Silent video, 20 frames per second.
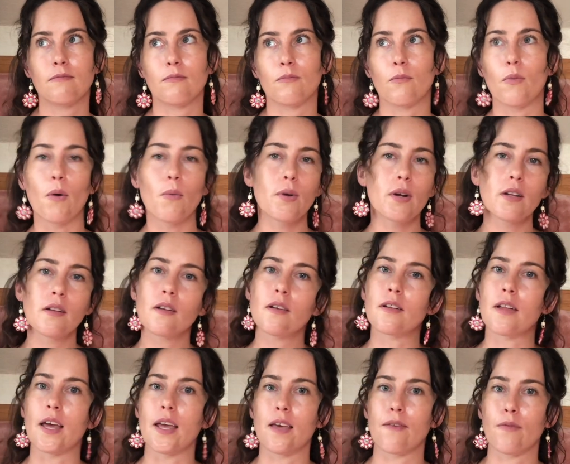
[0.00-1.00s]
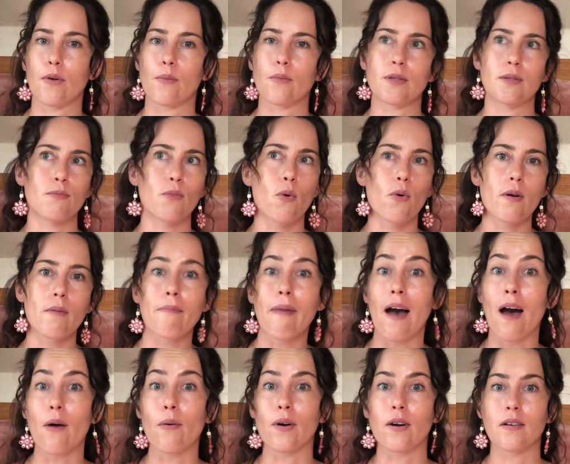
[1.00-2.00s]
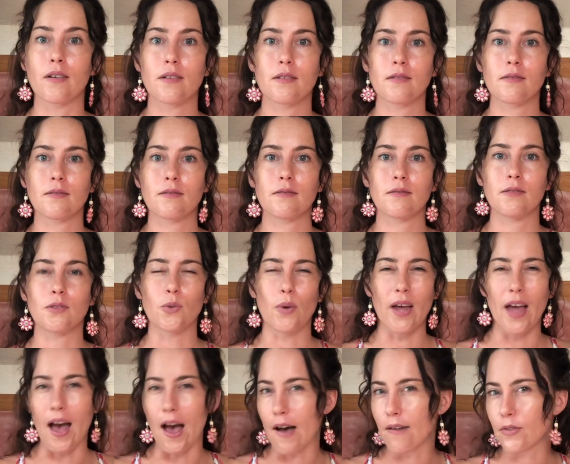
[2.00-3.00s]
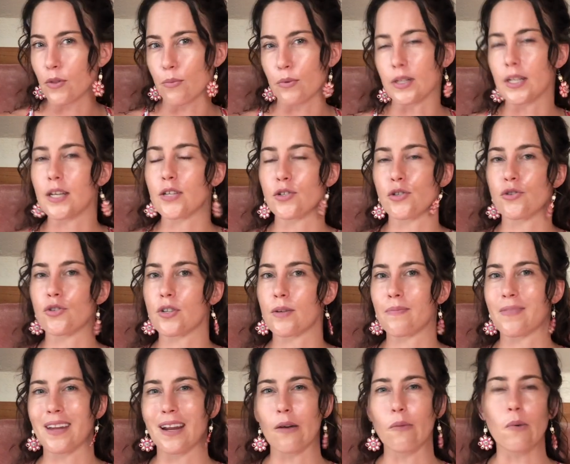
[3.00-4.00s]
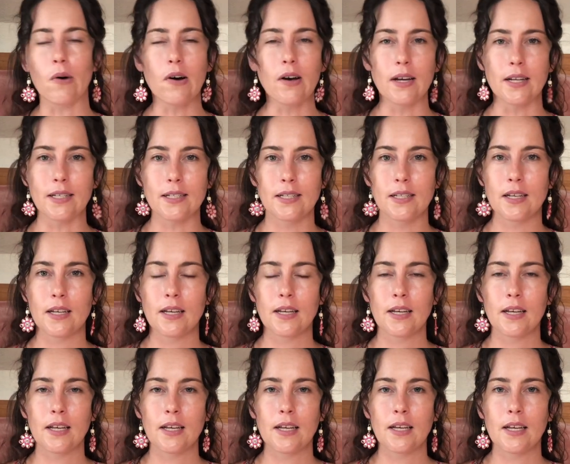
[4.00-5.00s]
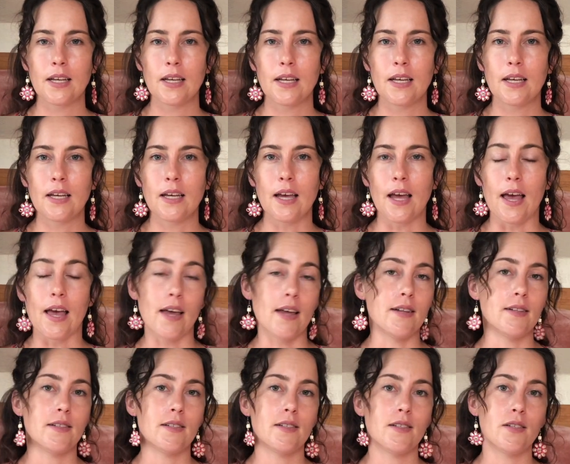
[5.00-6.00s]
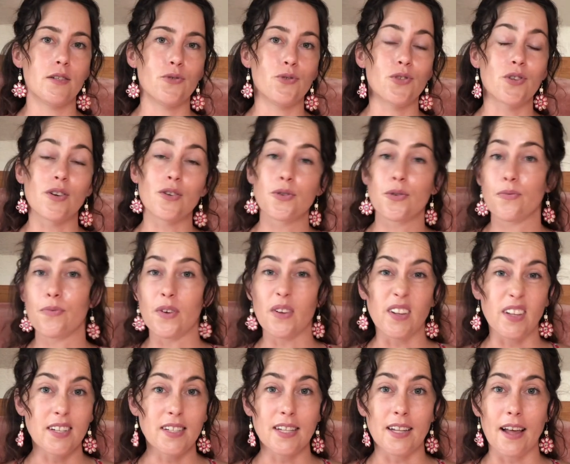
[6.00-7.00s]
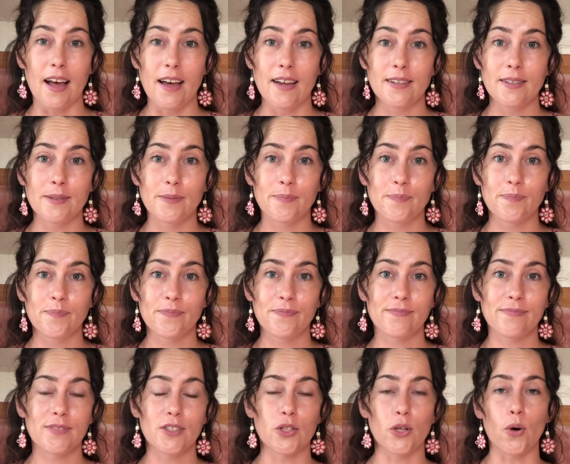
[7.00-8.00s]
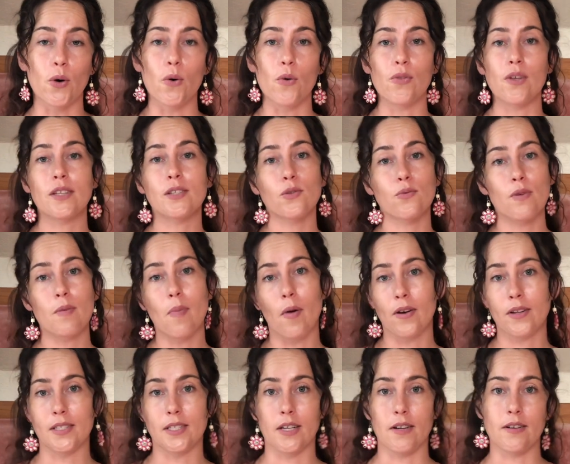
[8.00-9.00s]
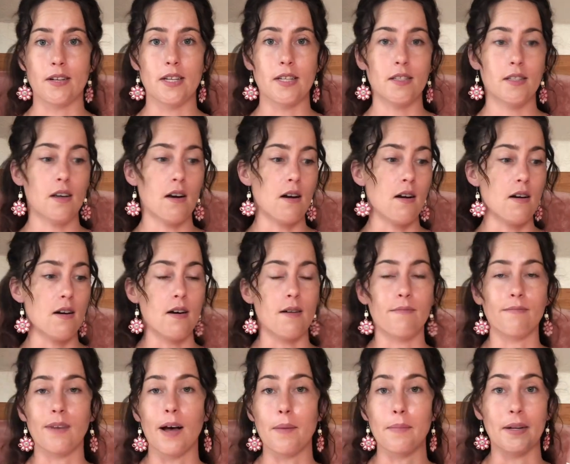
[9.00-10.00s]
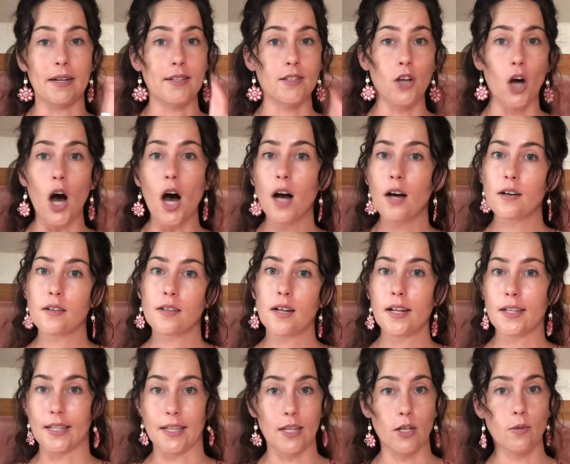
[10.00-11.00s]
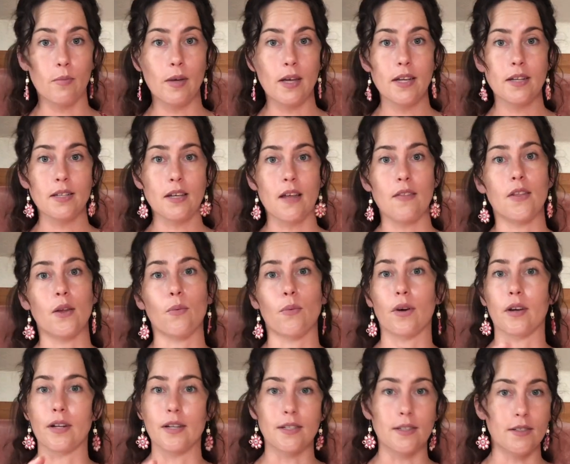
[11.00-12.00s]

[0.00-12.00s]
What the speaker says: What would it look like if it was more empowered? Do I have the relationship that I want? And to start to feel into that. So, this three-part series, I'm going to talk a little bit and then we're going to